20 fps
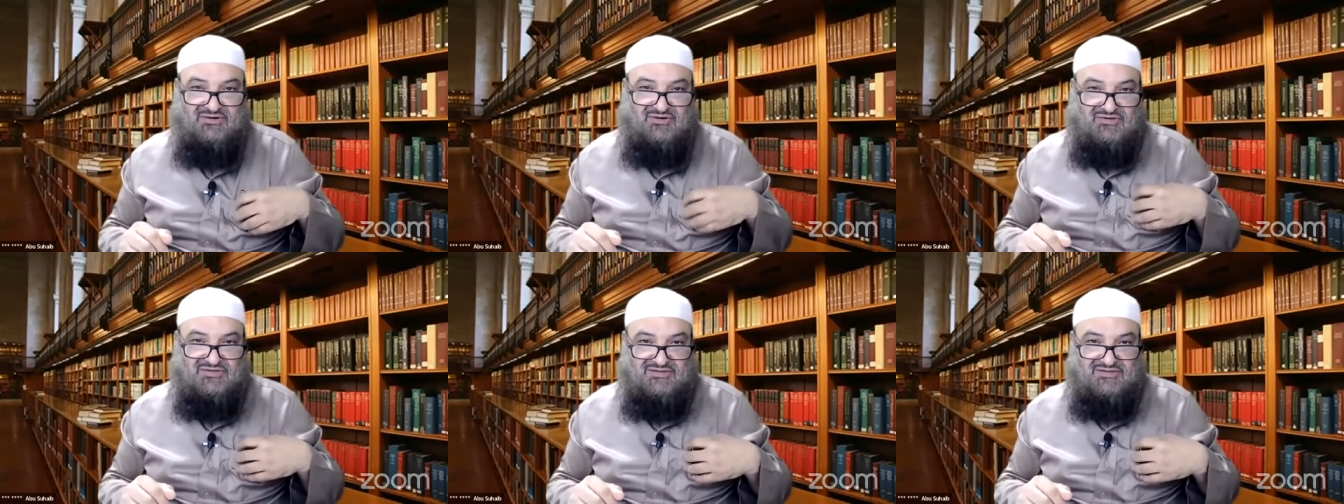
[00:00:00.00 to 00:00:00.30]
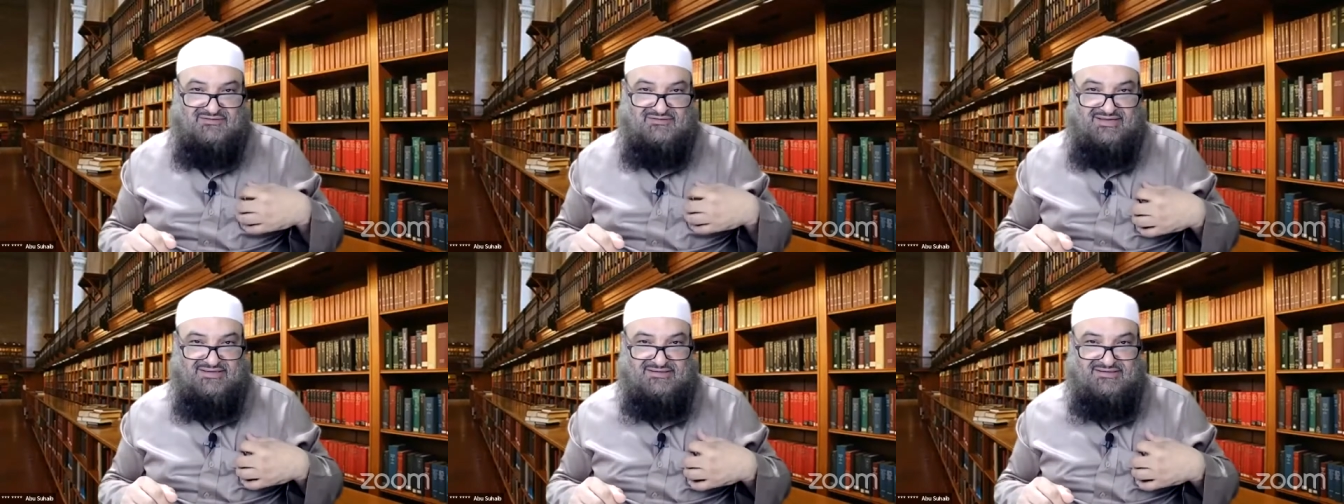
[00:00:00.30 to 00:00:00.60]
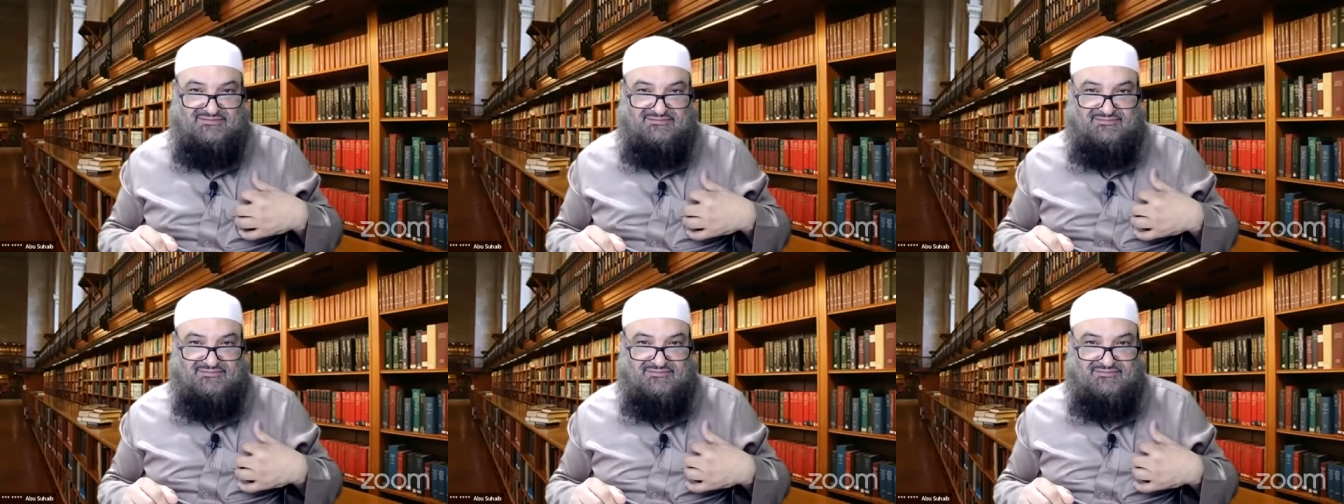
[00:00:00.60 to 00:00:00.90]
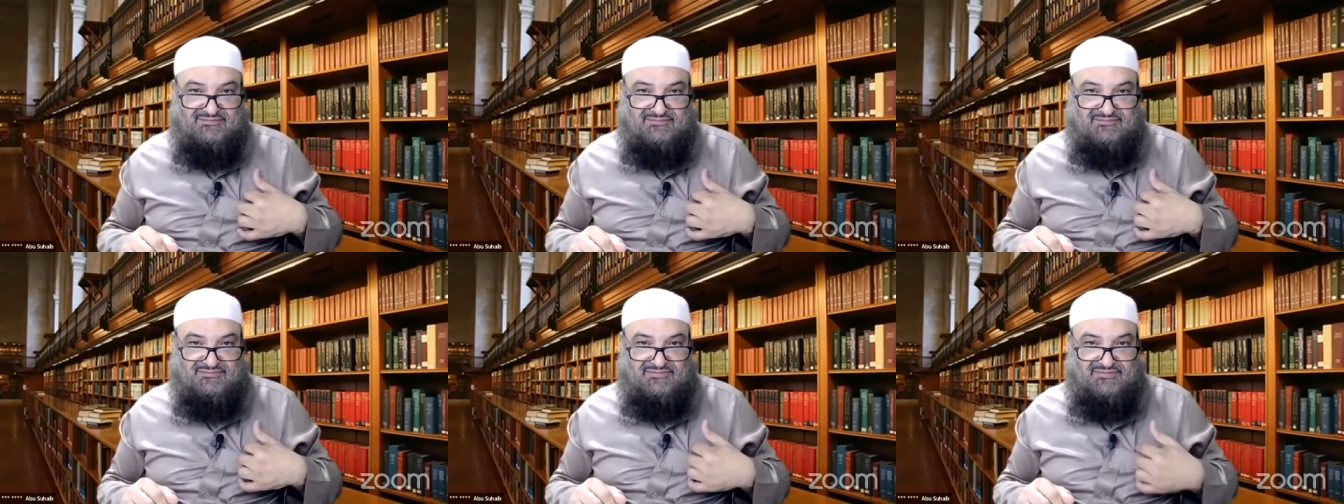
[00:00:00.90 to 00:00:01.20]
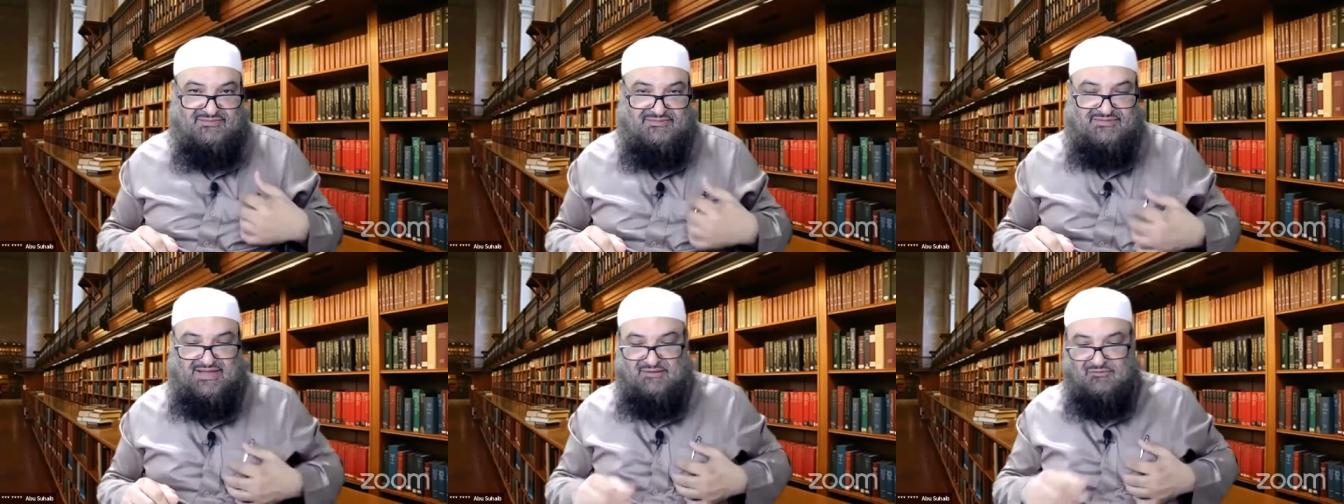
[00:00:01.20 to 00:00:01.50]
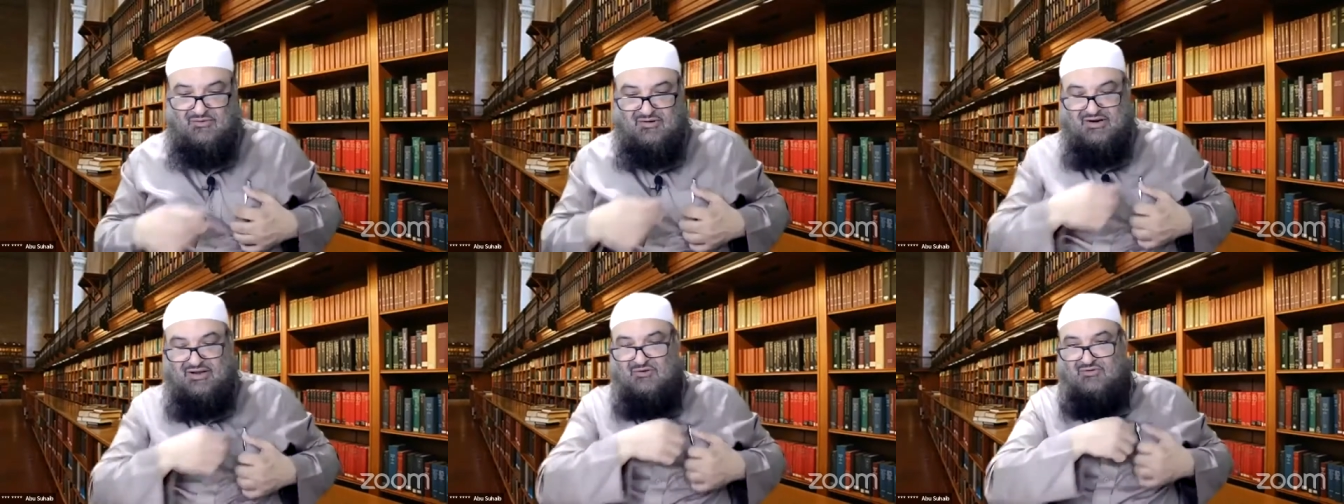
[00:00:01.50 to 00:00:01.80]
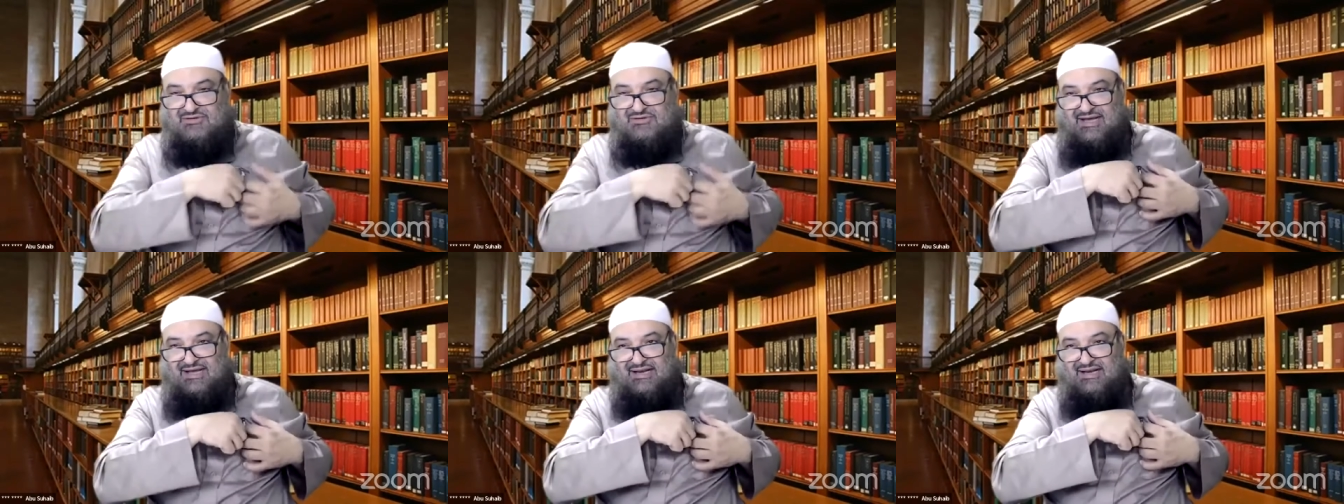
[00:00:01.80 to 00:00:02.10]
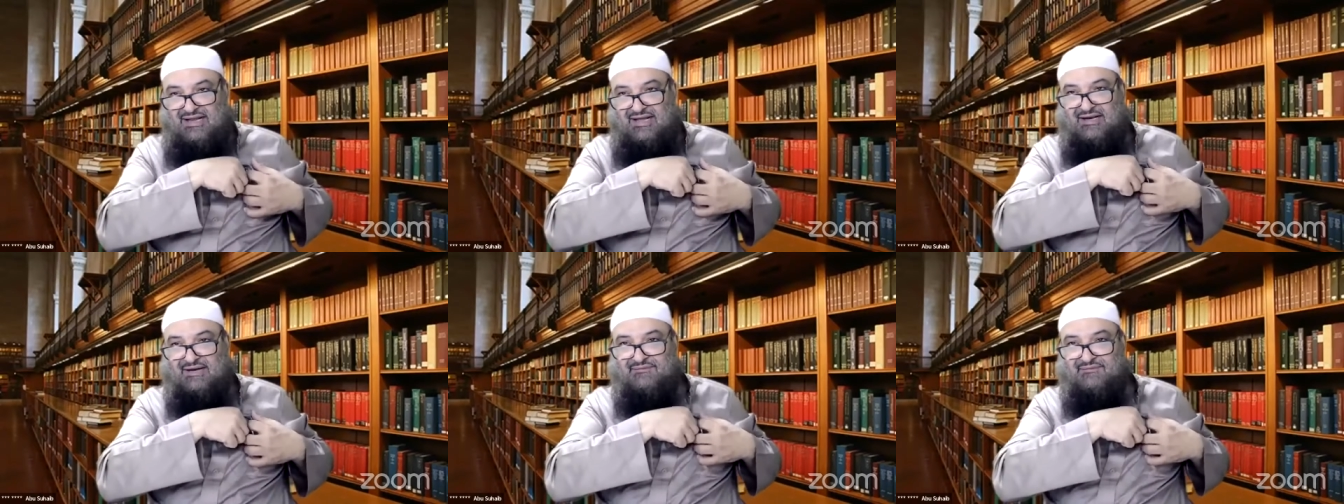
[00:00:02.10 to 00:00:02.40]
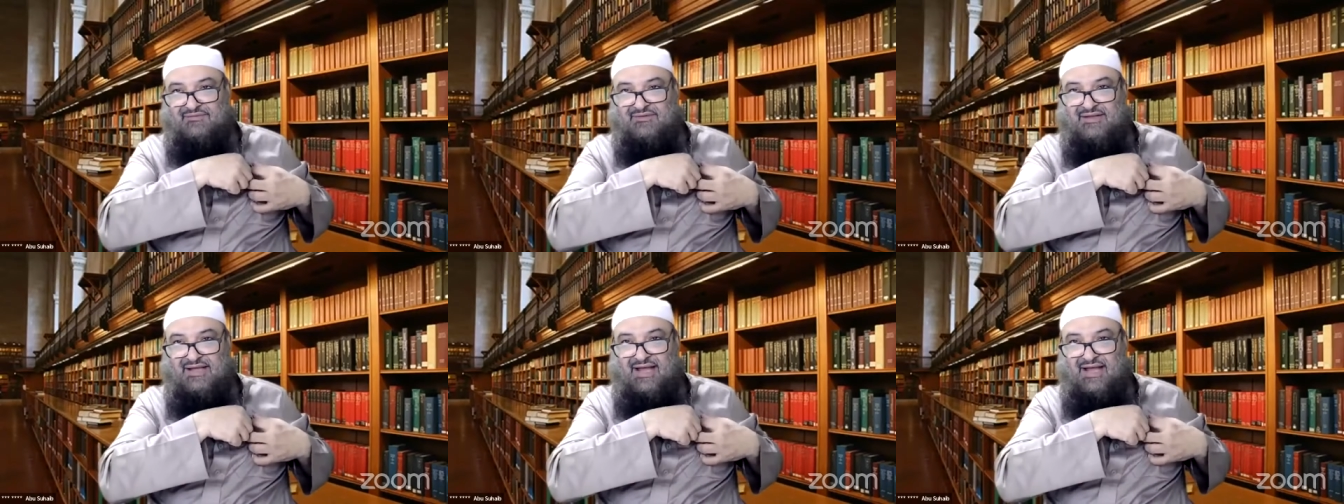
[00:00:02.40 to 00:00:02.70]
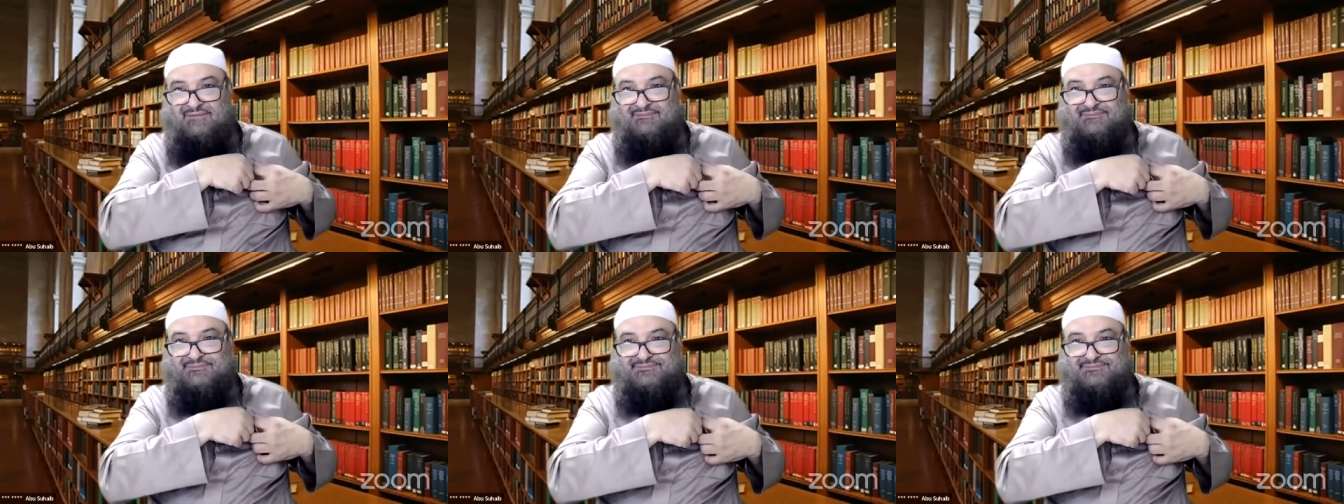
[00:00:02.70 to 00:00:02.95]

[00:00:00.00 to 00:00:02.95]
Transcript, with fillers: because of that. Now, wallahu ta'ala Now.